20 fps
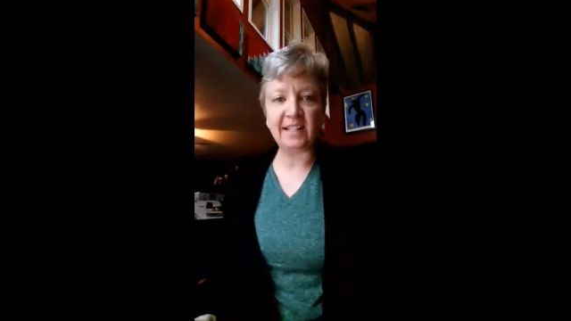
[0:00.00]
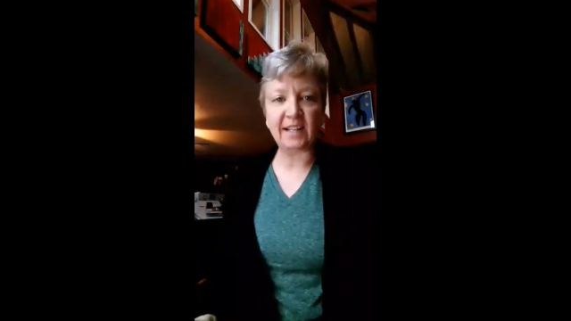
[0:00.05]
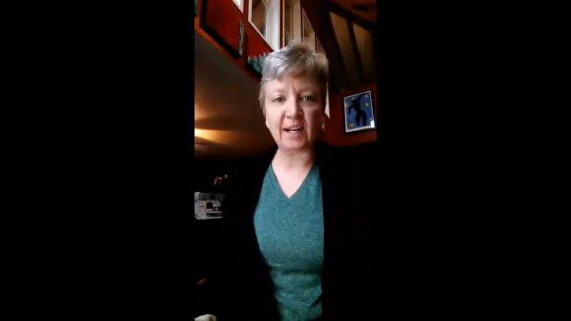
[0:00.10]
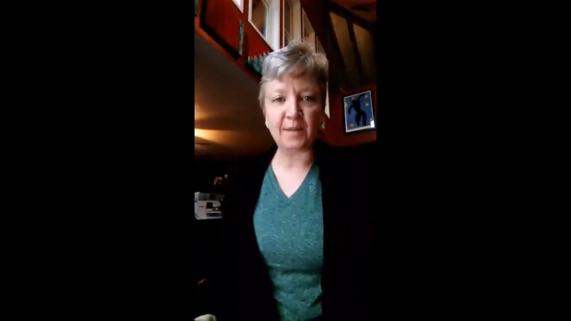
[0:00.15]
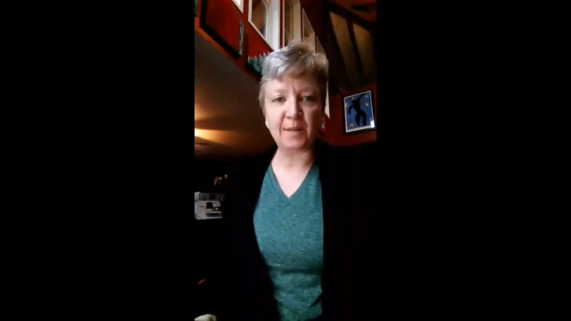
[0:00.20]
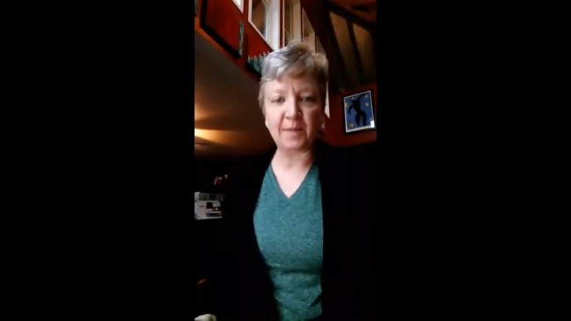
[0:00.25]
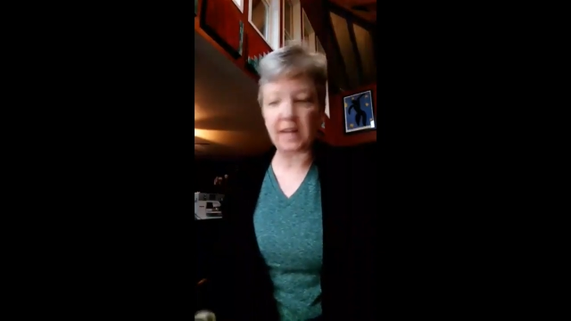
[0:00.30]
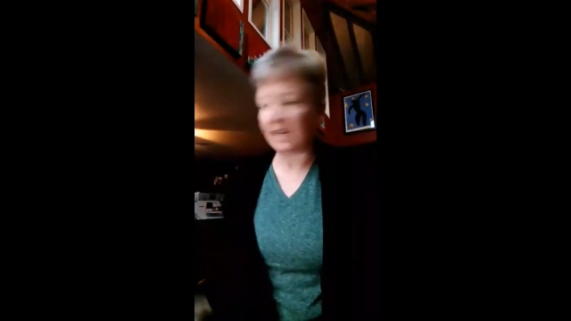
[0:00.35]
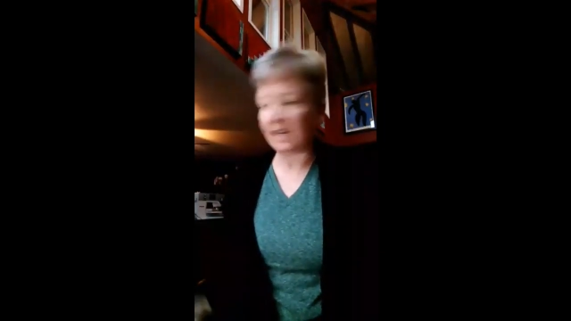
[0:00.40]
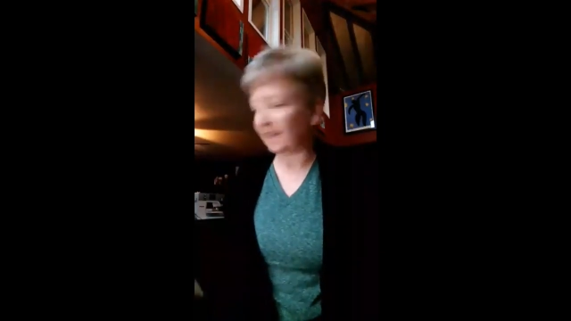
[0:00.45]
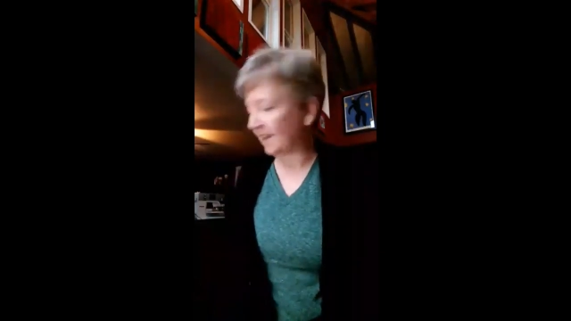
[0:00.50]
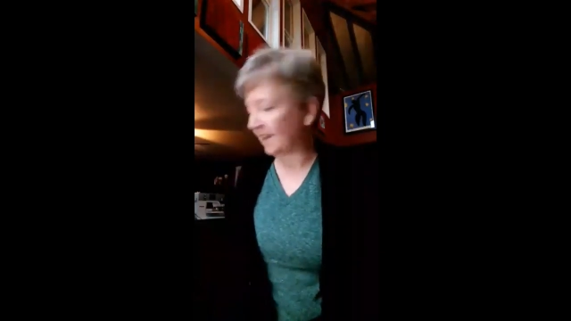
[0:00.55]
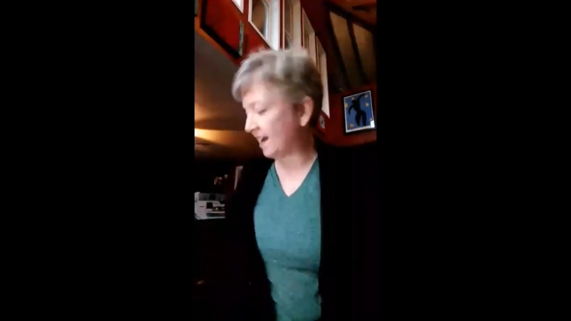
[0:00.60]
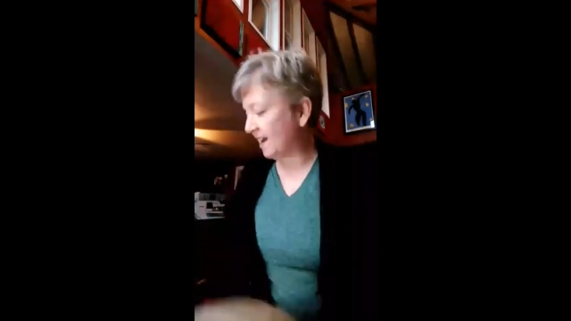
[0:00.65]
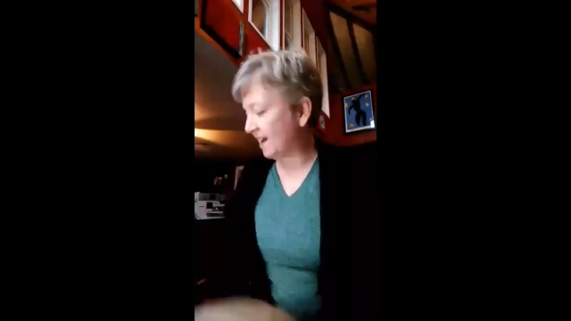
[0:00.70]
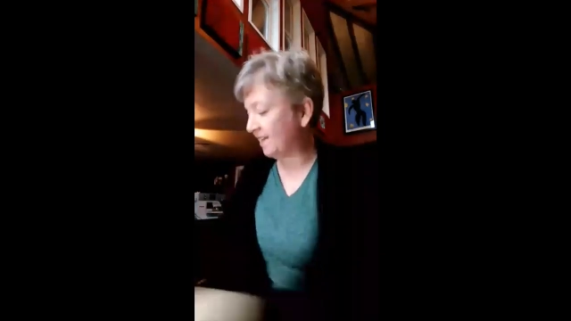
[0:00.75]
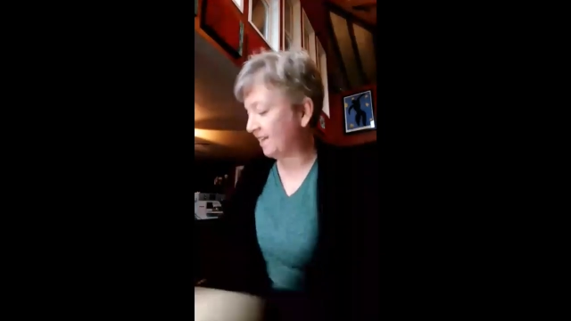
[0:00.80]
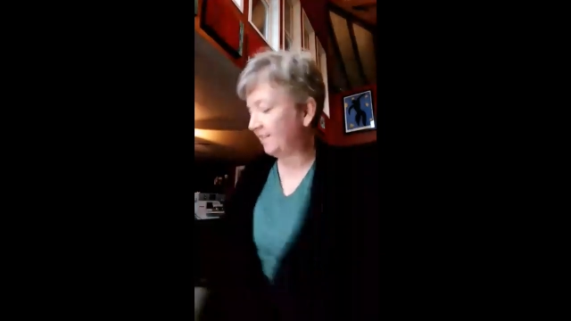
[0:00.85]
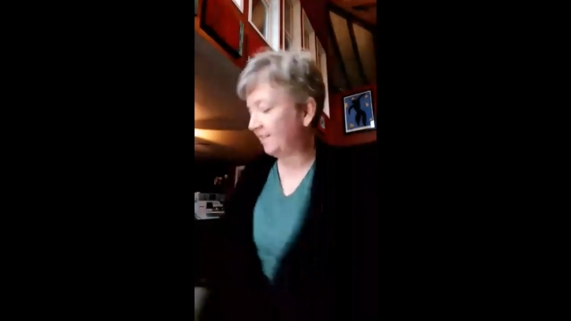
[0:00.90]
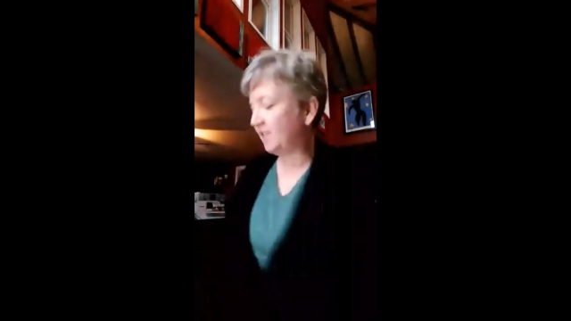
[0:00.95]
going to be a
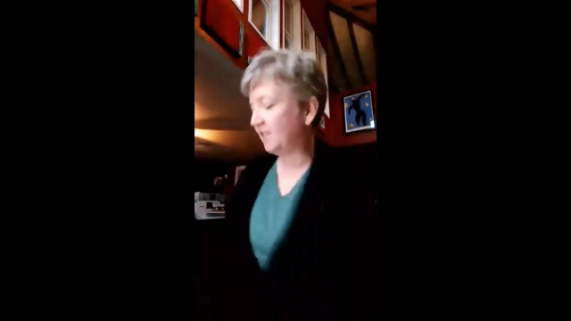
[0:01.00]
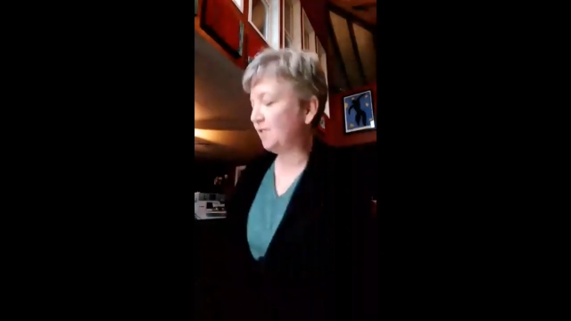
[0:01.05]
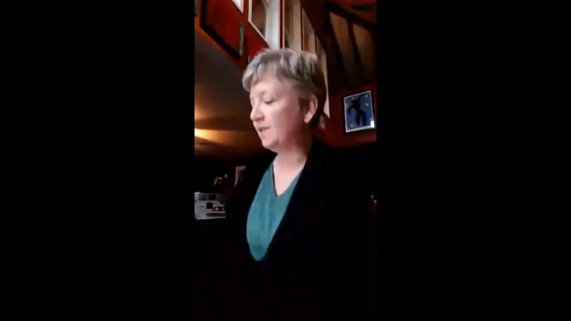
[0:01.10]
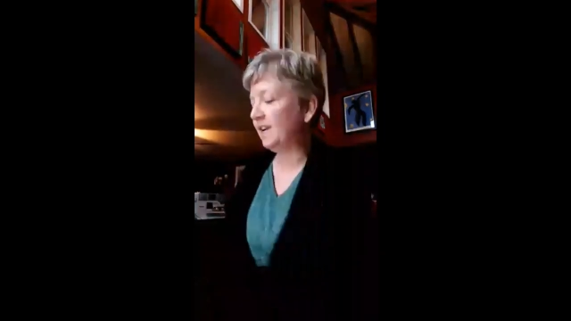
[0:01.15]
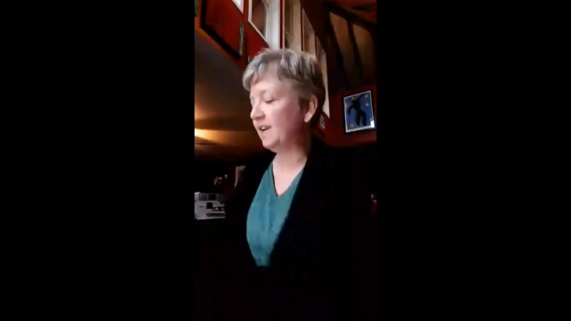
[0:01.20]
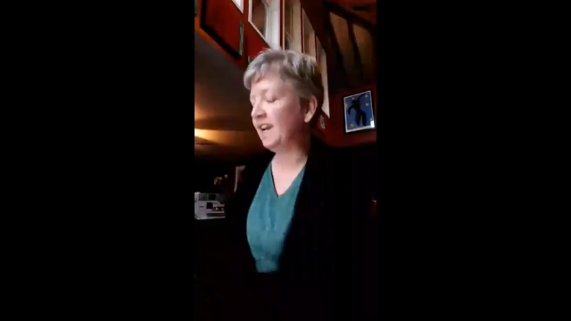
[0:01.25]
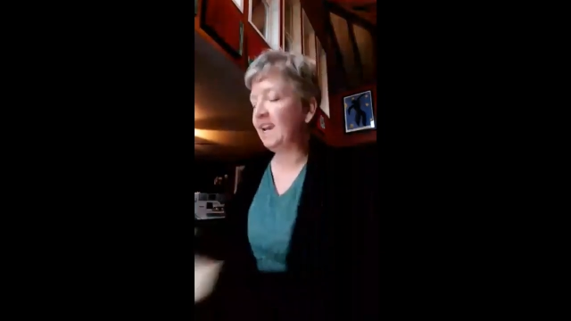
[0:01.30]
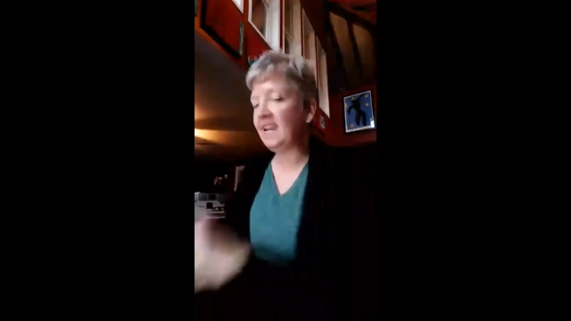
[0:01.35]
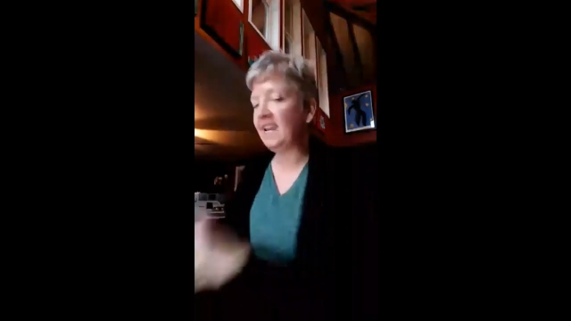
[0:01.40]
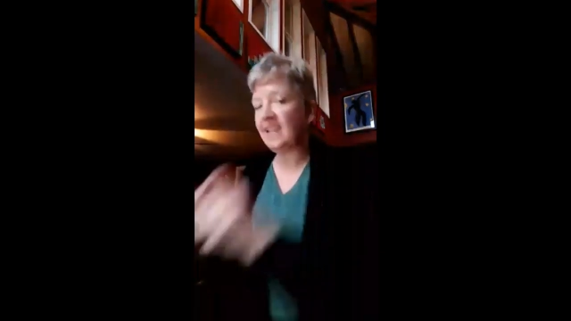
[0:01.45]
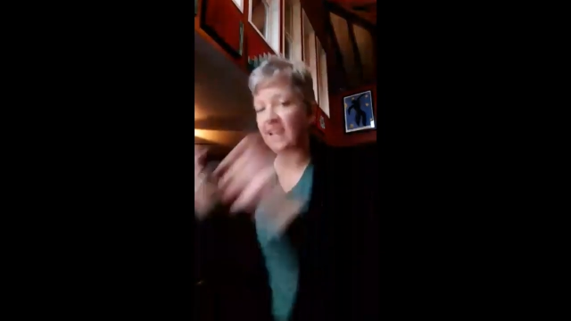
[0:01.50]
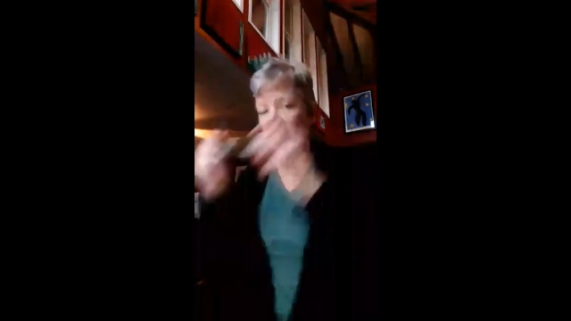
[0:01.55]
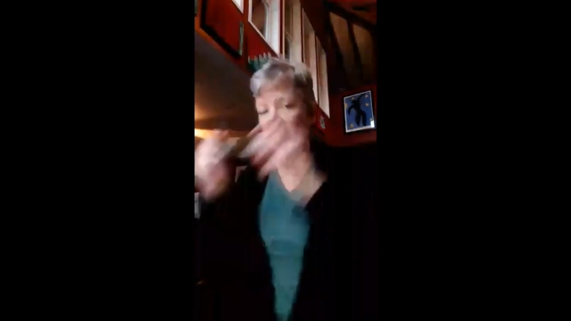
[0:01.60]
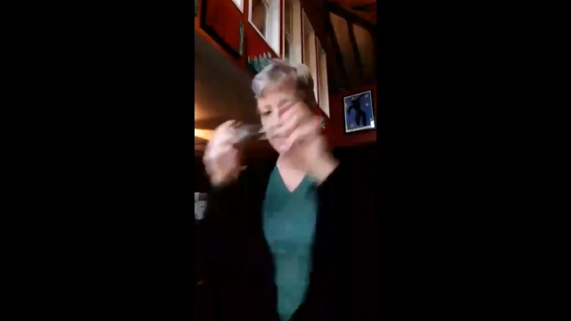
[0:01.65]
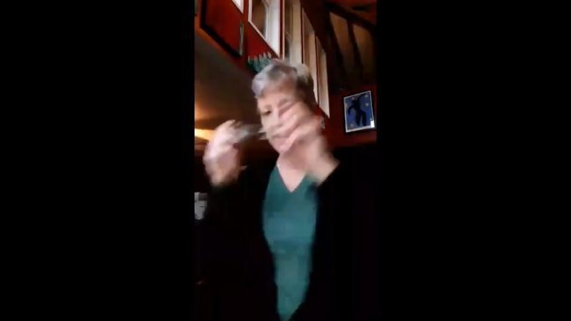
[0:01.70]
live Q&A.